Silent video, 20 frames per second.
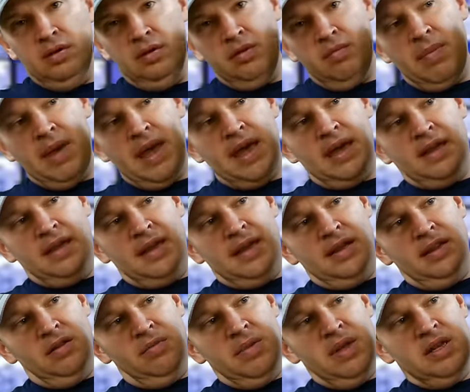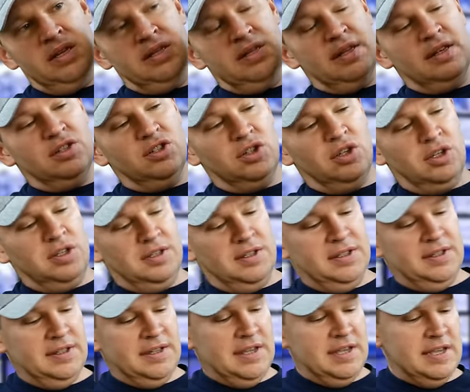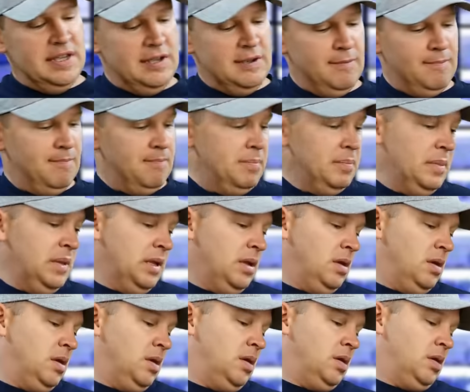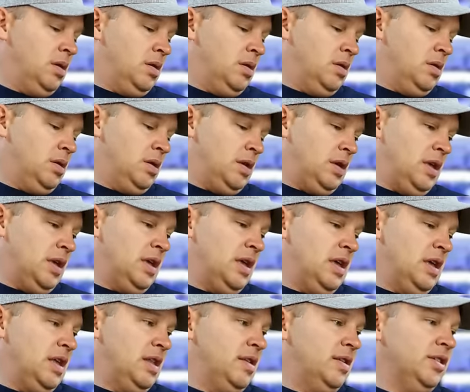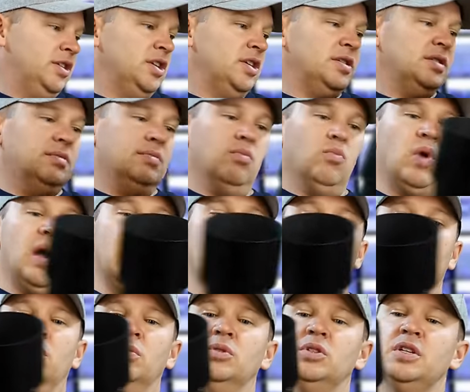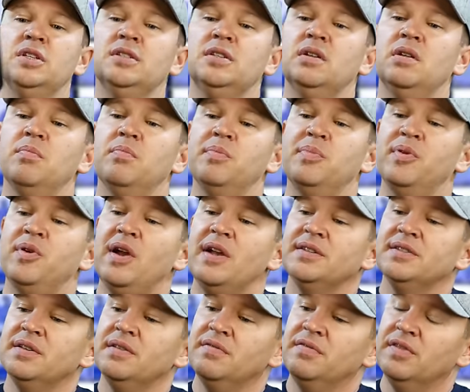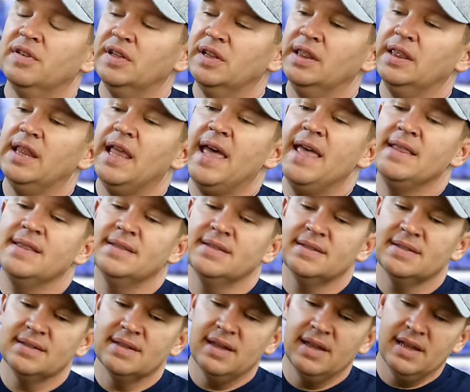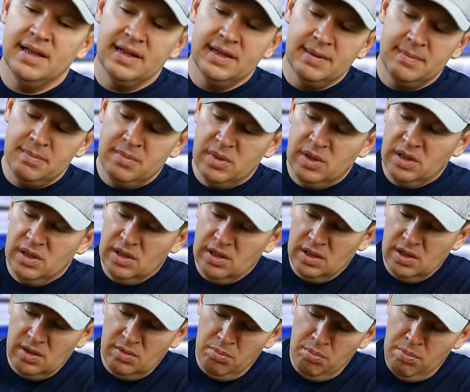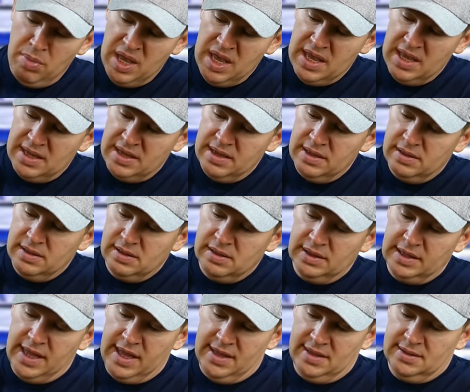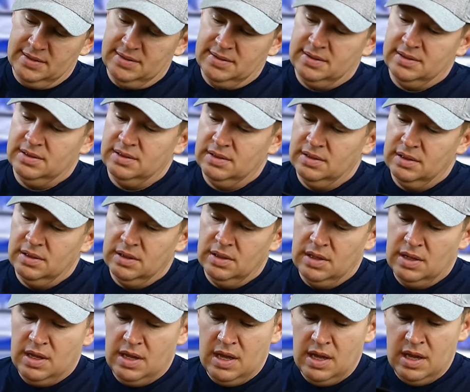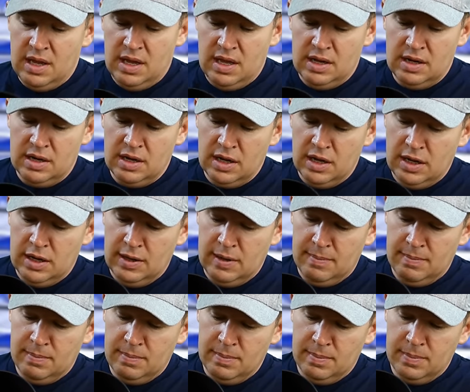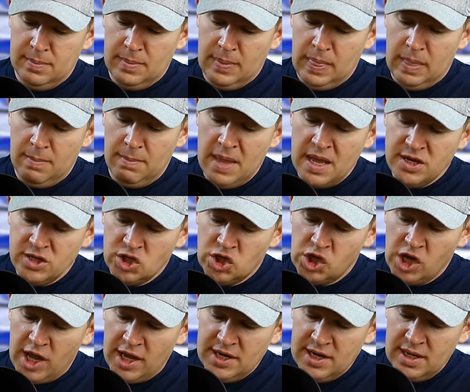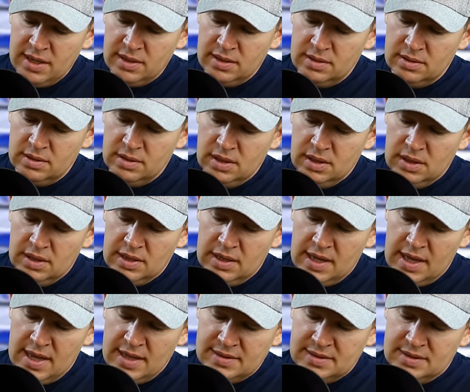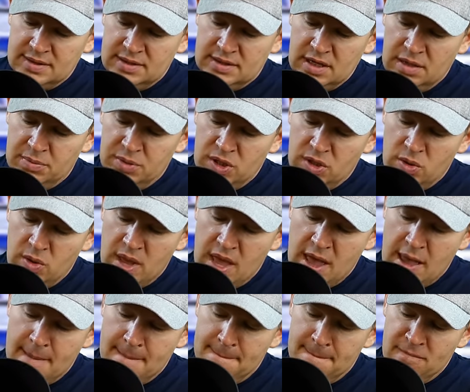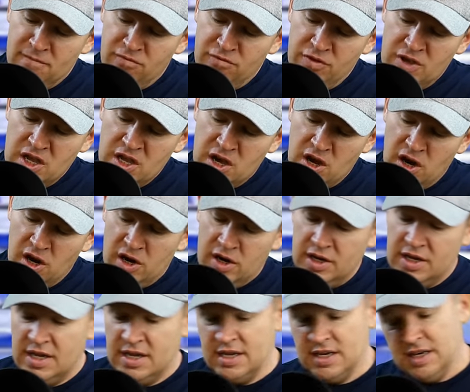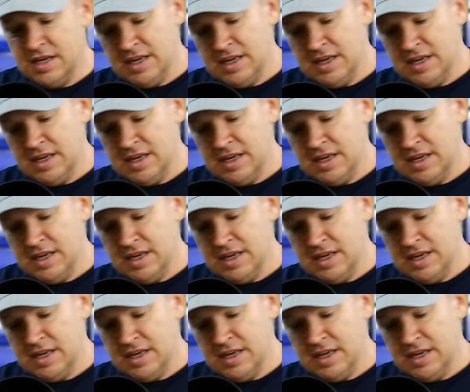the back element, as you could see. And just, wow, just an impressive lens. Um, big lens. And uh, made in China, S W M V R E